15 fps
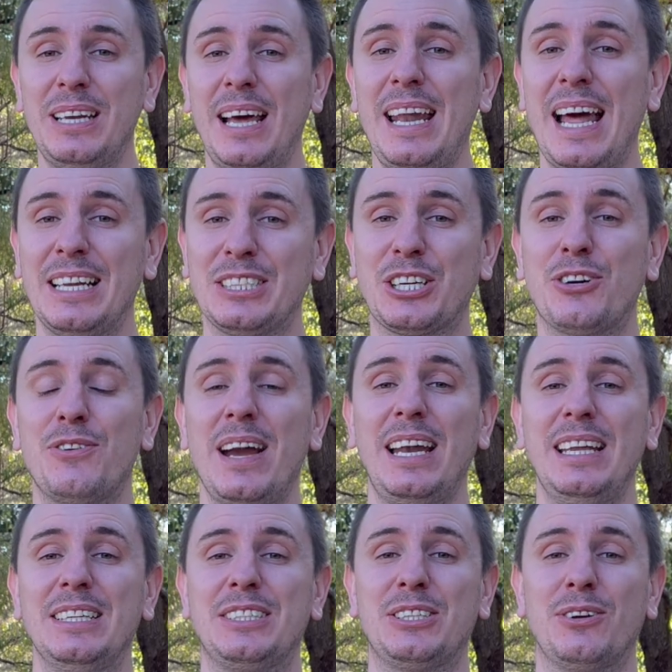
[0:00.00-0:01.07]
to learn how to
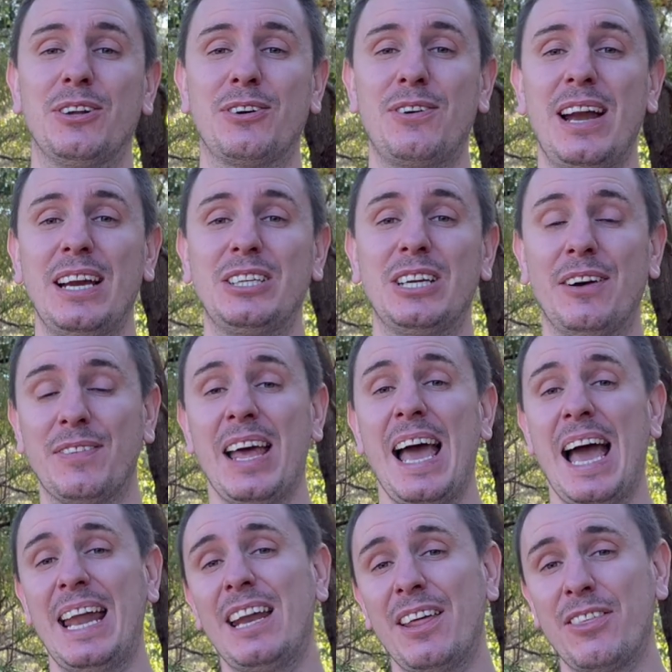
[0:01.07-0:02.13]
correctly install a crankshaft
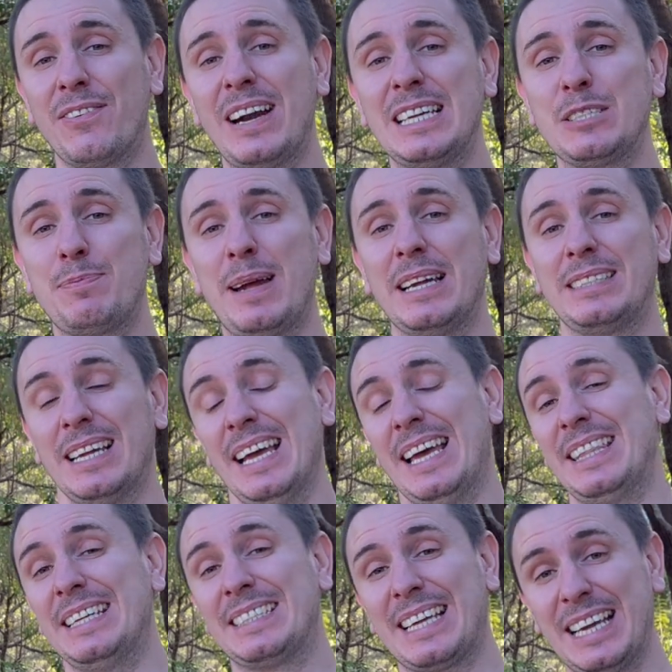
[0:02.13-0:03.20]
and other aspects, in
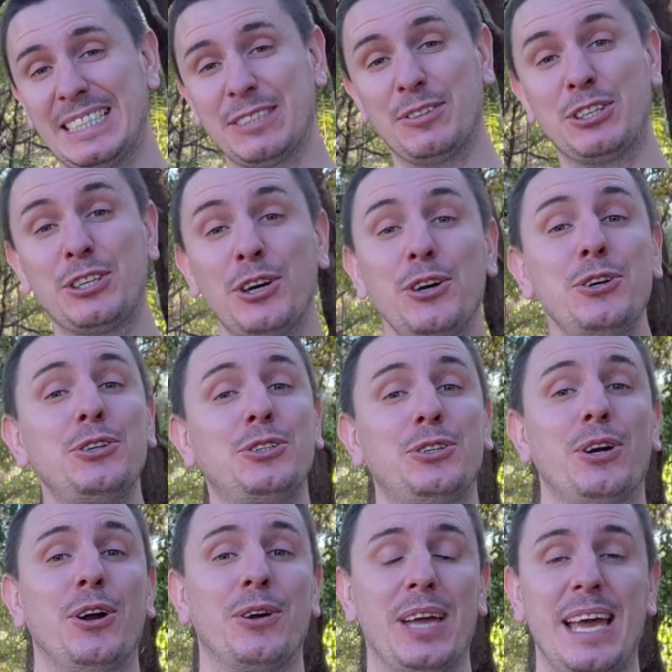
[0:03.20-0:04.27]
this case of a
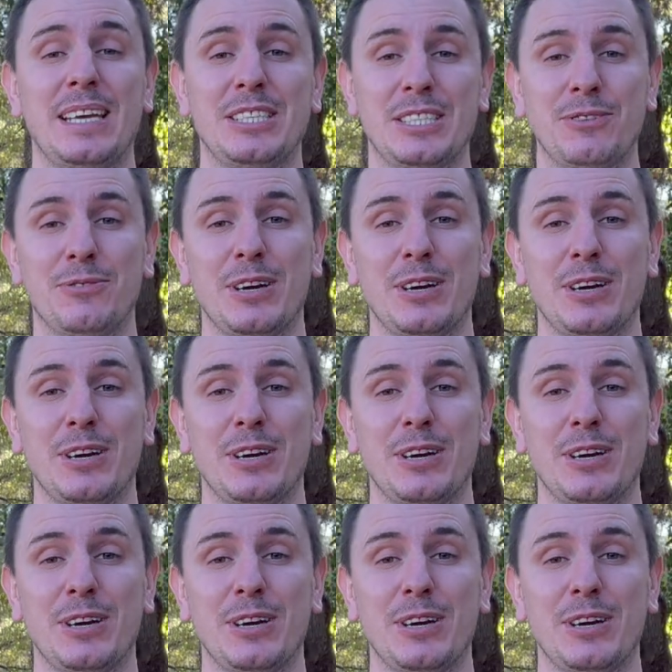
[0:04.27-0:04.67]
two-stroke engine